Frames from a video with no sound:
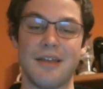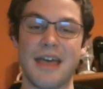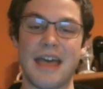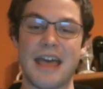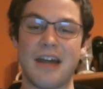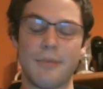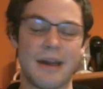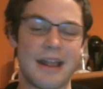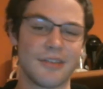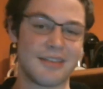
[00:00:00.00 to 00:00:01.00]
everybody
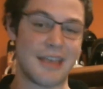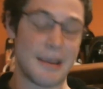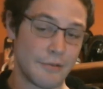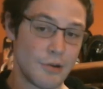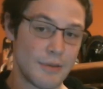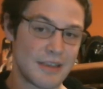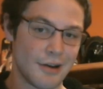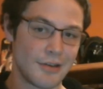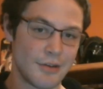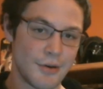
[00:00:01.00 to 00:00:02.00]
else in Team Ruby
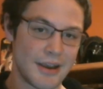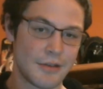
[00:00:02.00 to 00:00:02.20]
started doing it.